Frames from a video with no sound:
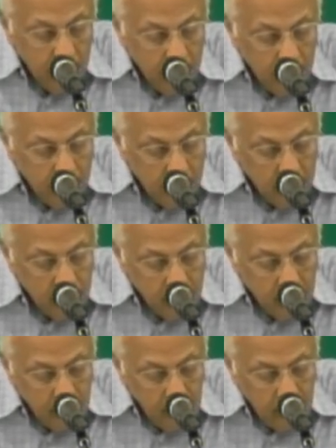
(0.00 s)
And
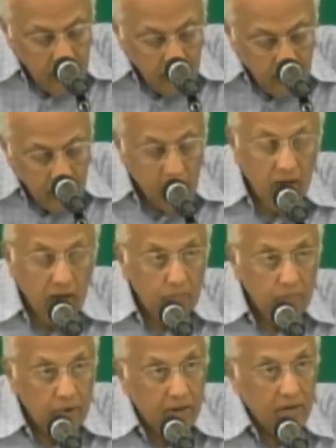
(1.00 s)
he did not allow
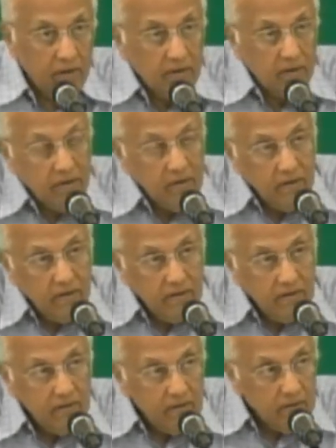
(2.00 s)
man
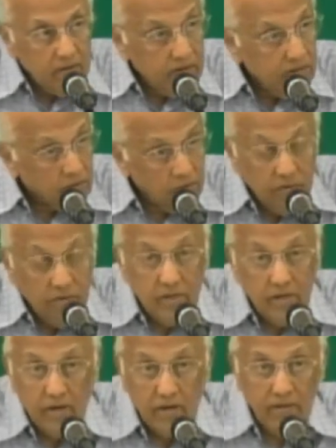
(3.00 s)
to go into the
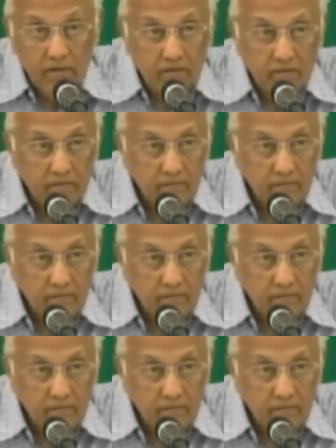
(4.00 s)
garden